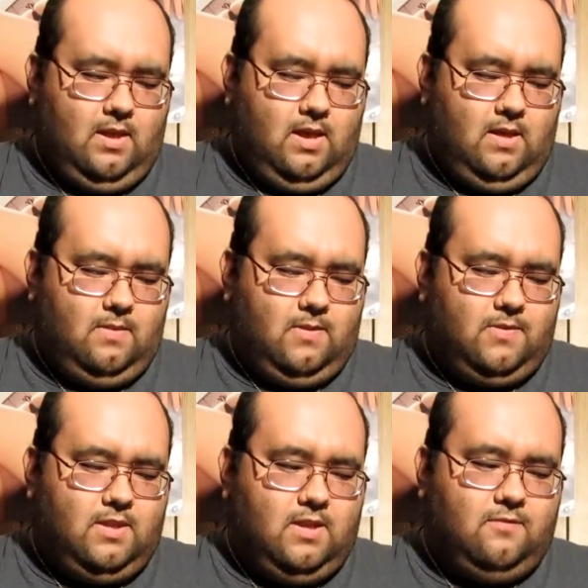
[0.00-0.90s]
and the
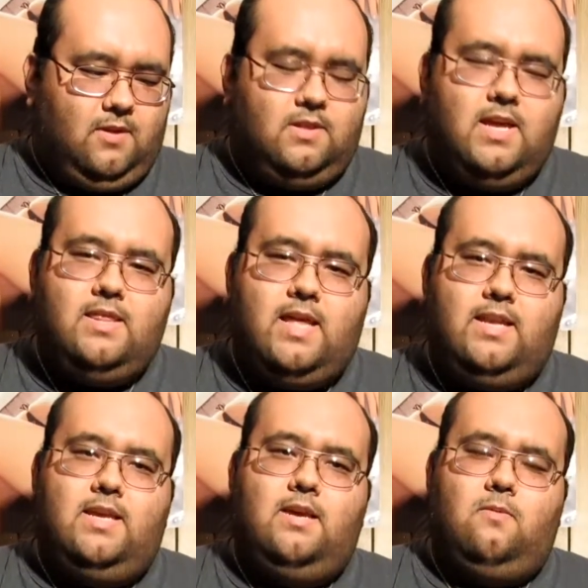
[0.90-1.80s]
thing they
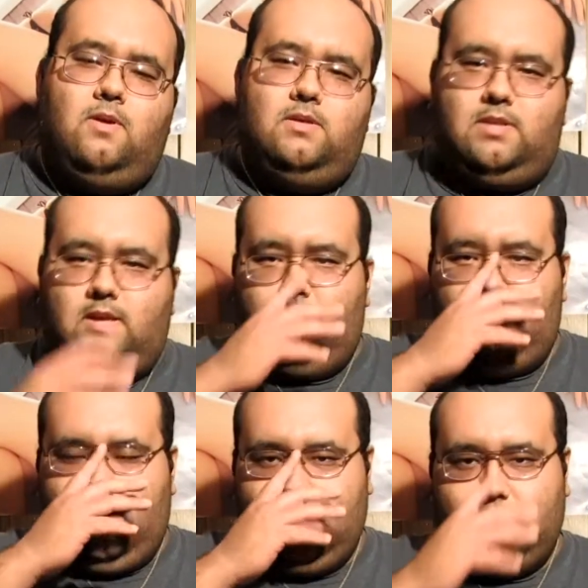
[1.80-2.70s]
did was that
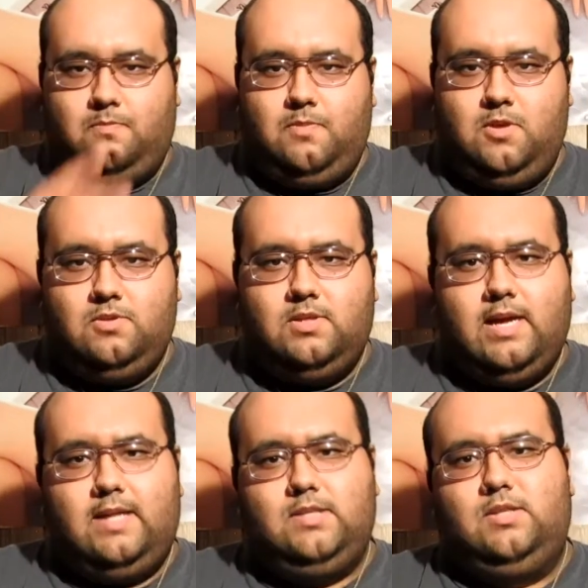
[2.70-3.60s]
they just used the
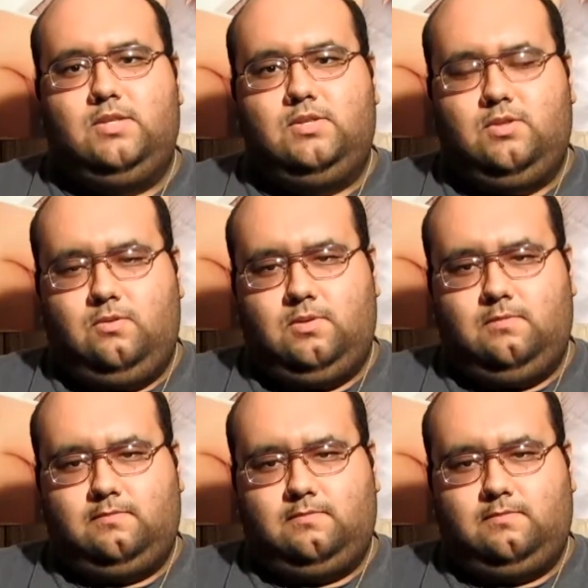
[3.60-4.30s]
Godzilla suit,